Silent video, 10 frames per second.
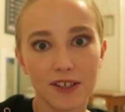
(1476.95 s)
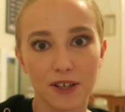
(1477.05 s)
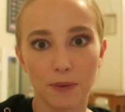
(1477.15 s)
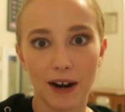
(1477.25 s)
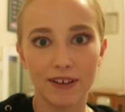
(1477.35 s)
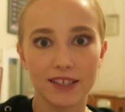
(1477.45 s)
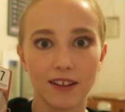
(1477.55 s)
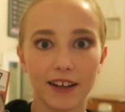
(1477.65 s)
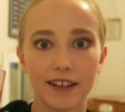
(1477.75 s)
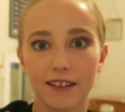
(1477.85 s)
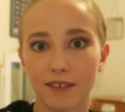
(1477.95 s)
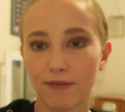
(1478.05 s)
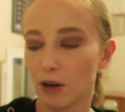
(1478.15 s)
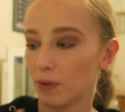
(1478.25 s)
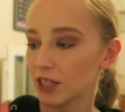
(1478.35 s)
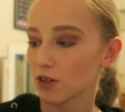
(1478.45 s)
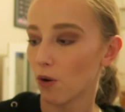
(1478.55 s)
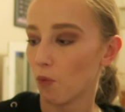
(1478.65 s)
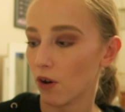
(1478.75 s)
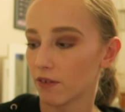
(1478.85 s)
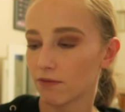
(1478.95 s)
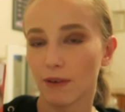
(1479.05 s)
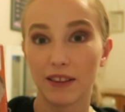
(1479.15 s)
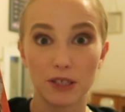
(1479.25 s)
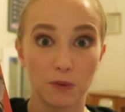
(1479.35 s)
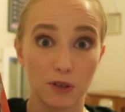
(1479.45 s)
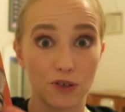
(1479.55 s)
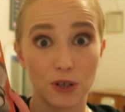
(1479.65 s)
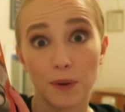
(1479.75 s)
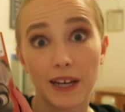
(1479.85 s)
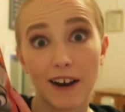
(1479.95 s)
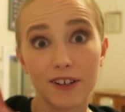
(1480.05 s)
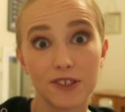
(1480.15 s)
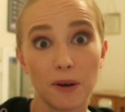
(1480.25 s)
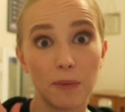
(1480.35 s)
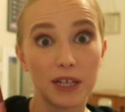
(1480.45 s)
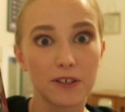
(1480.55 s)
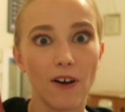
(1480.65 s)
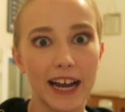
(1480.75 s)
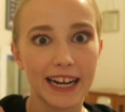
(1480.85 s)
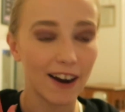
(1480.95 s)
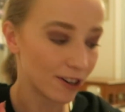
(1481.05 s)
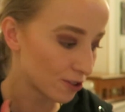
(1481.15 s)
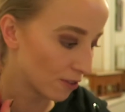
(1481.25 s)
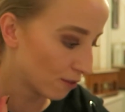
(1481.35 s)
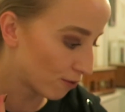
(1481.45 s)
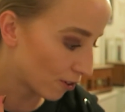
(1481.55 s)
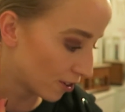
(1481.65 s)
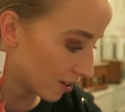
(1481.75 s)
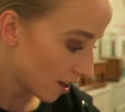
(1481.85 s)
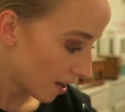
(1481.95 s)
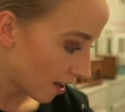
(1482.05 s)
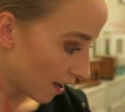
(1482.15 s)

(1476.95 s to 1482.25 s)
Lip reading: So where it's like the film and it's got one of, well, this one's got two of the characters on, but it's got a character on the front.